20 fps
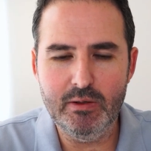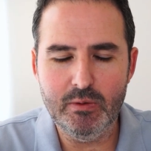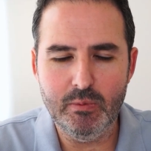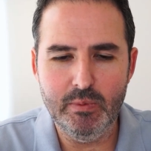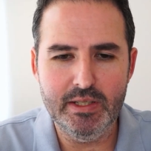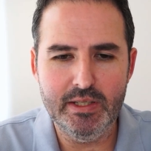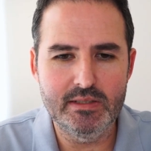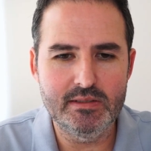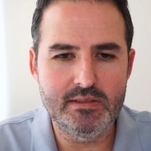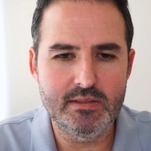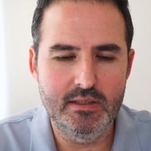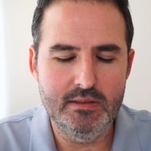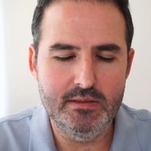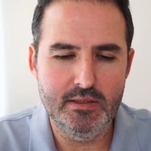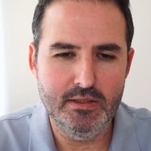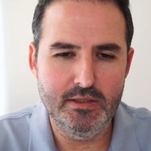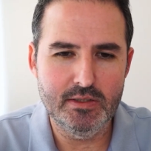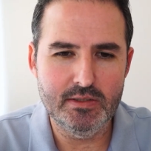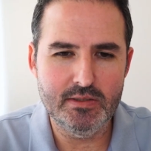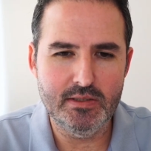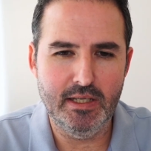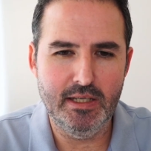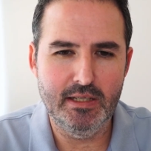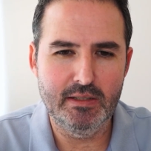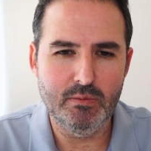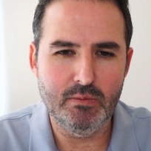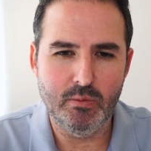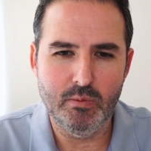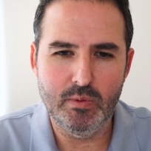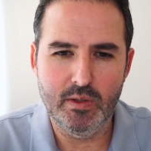we can start to understand
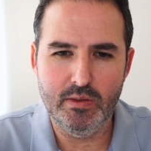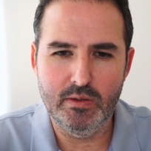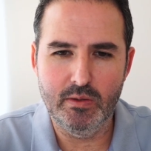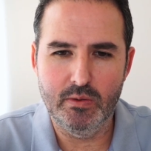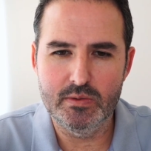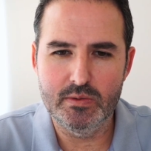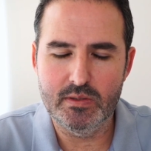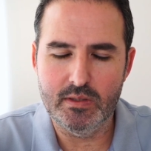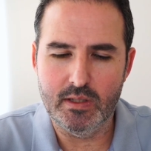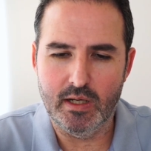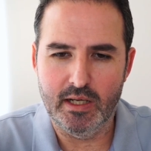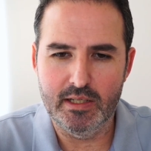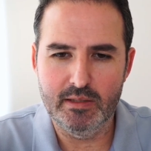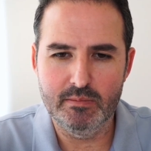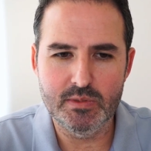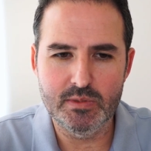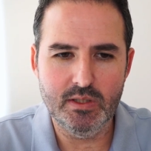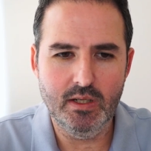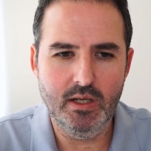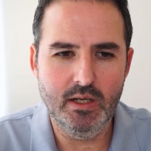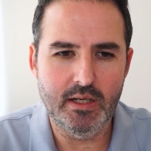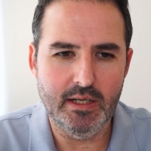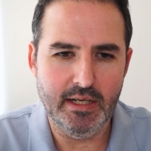what those items are,